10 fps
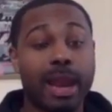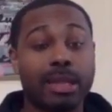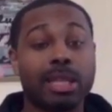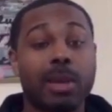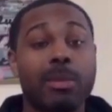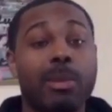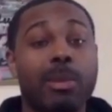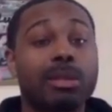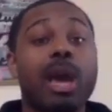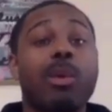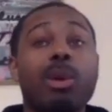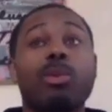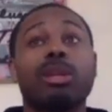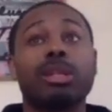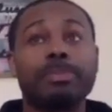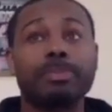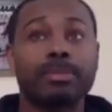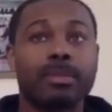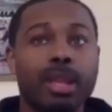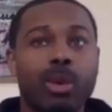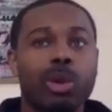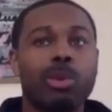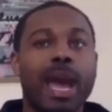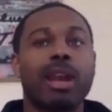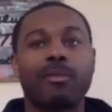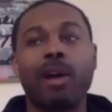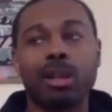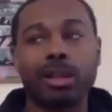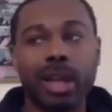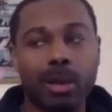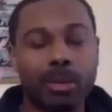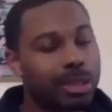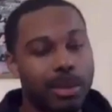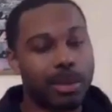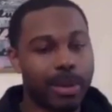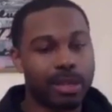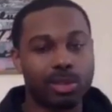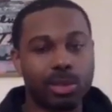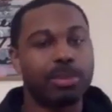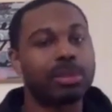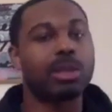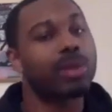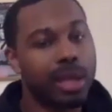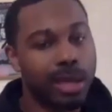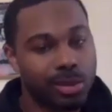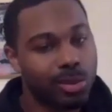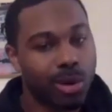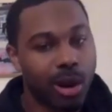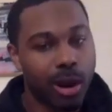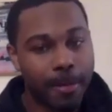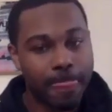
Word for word: I tell people all the time, we would have we would have had a falling out because some parents you can push your kid too hard.